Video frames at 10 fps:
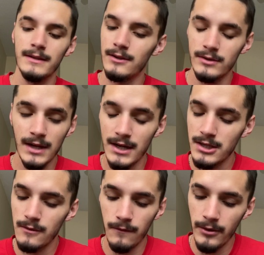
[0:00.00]
Those guys
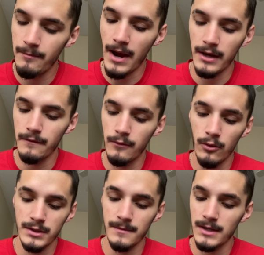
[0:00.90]
just flip back and
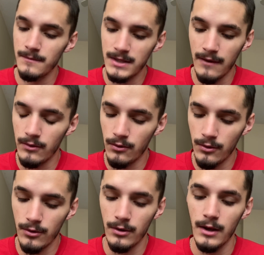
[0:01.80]
forth. Sometimes Kevin
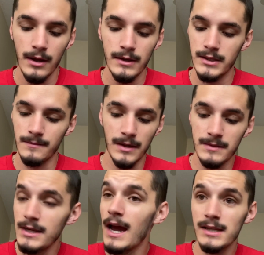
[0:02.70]
Huerter, sometimes
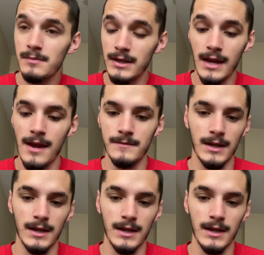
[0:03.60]
he has big games.